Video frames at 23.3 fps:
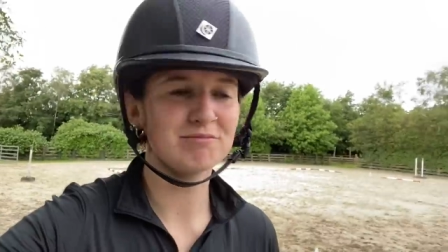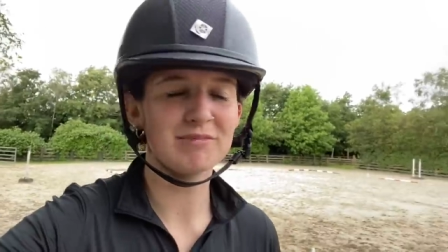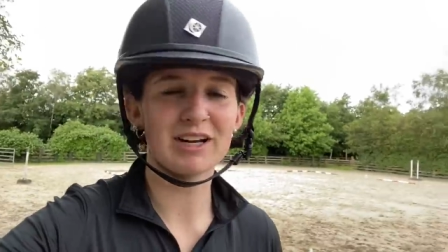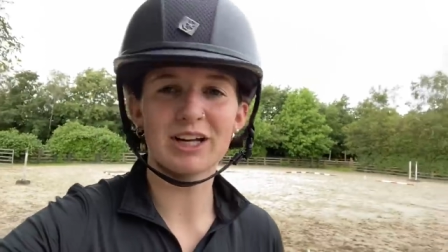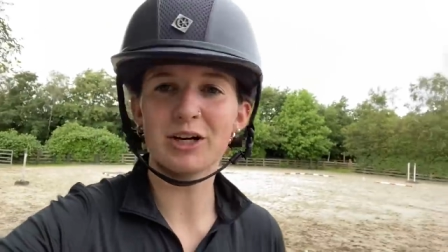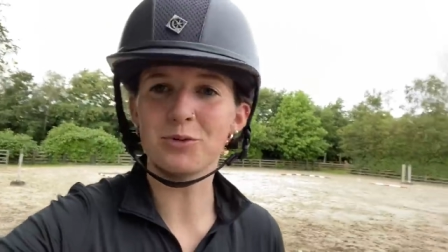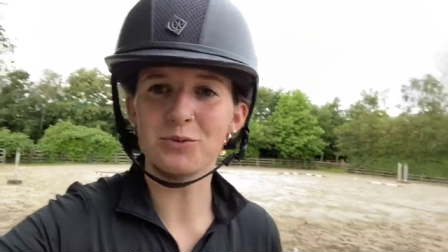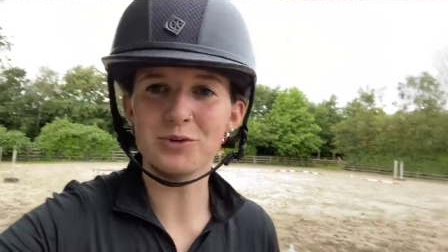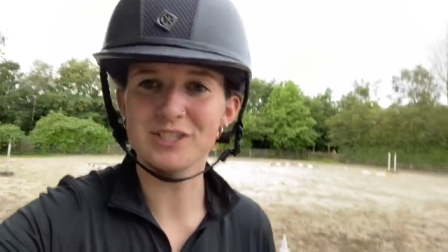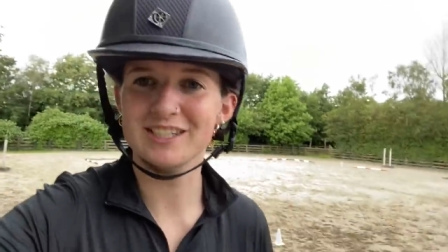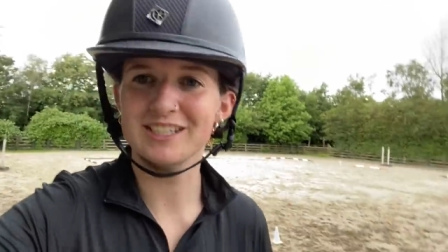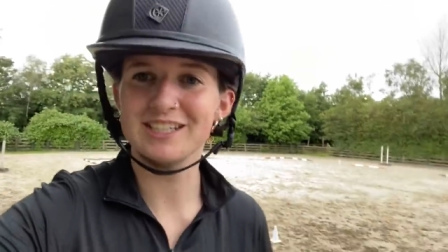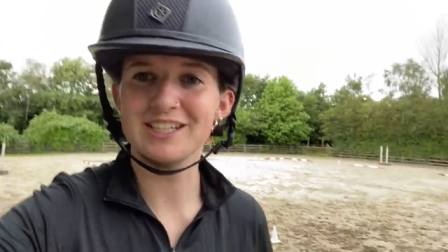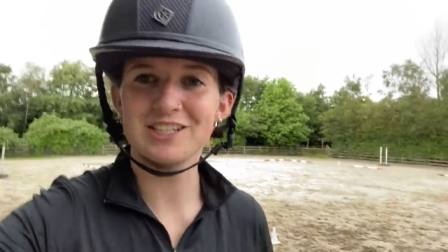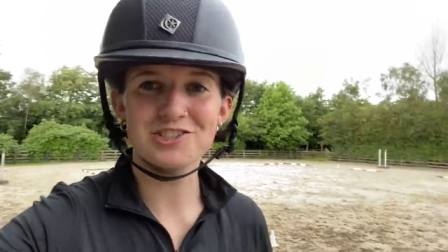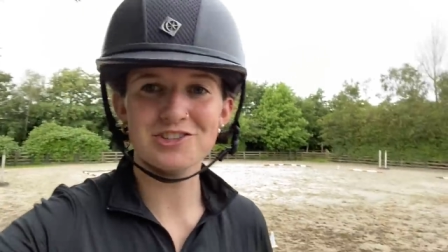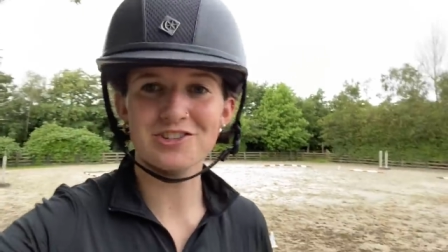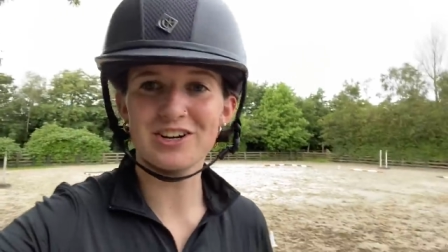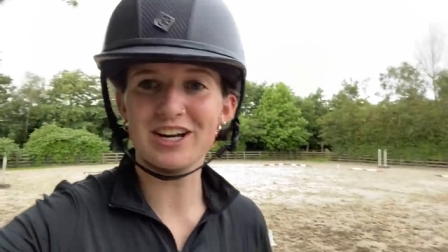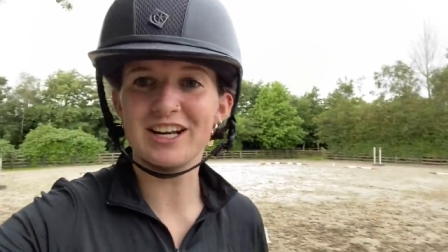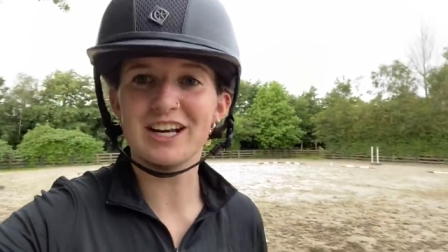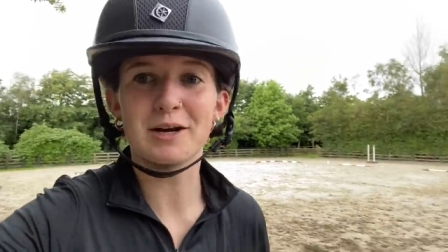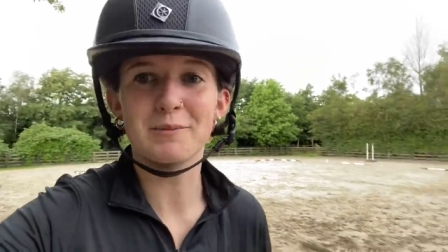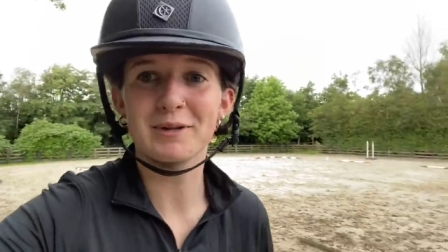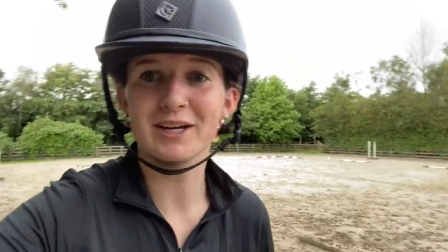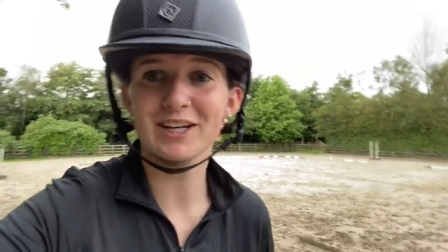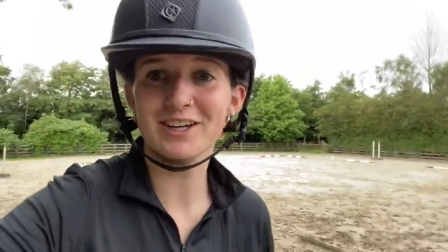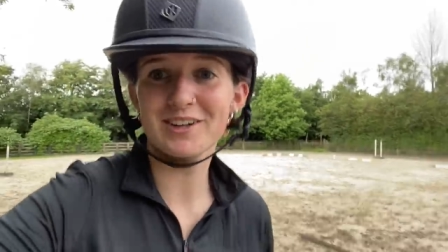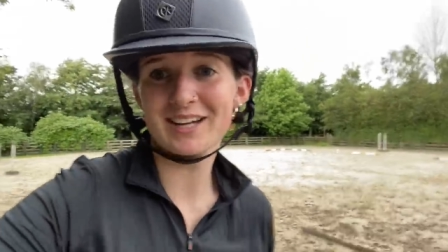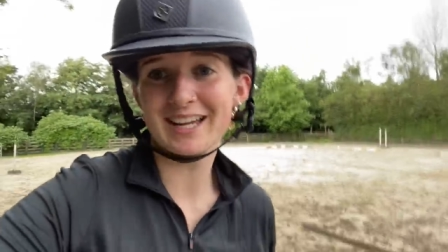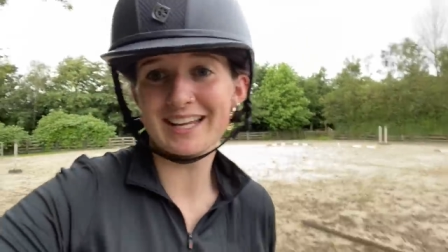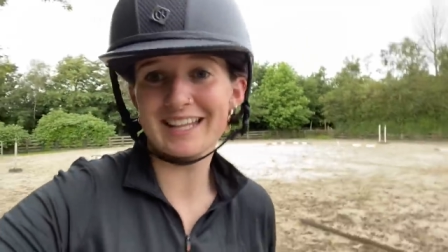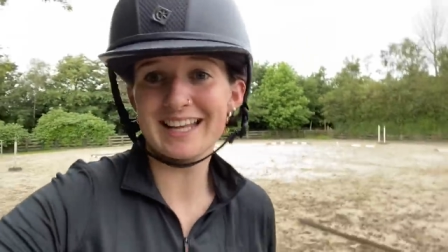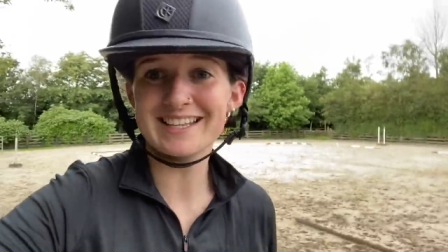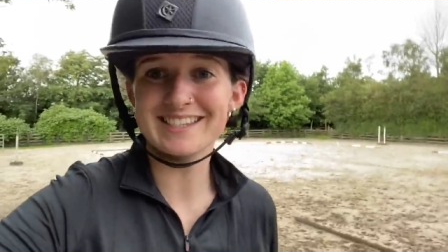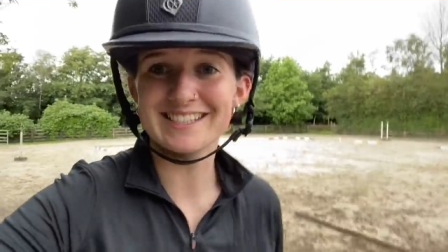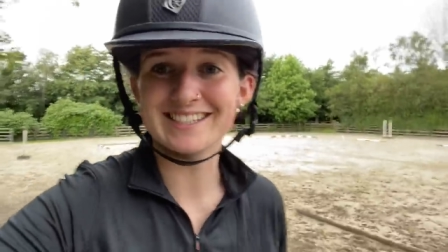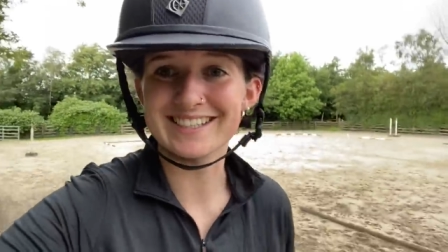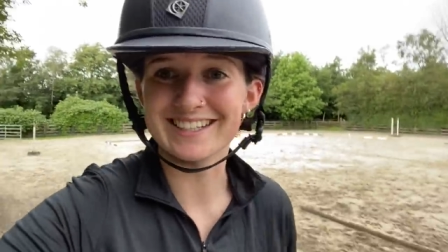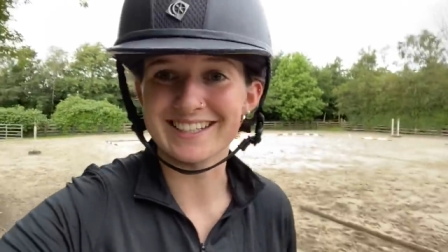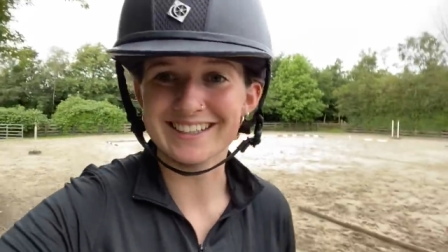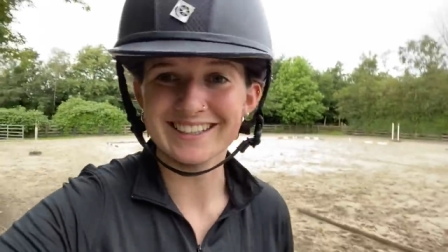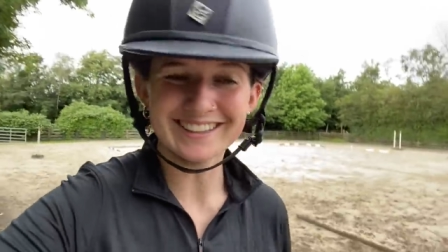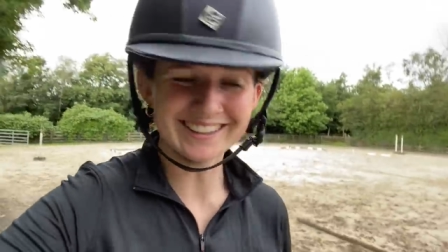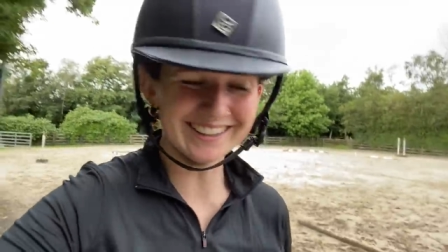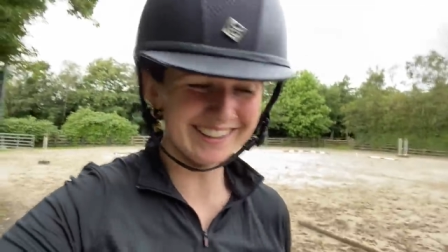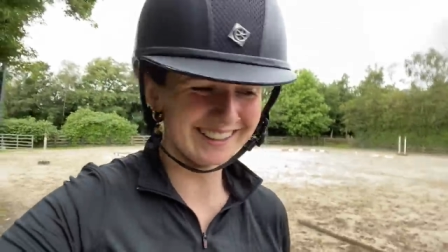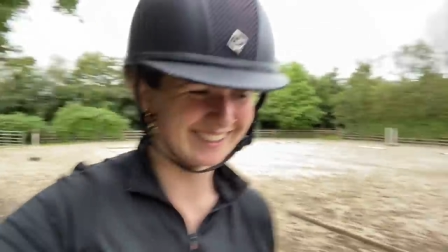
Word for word: like once in each rein, and I'm like, okay, that's it, done.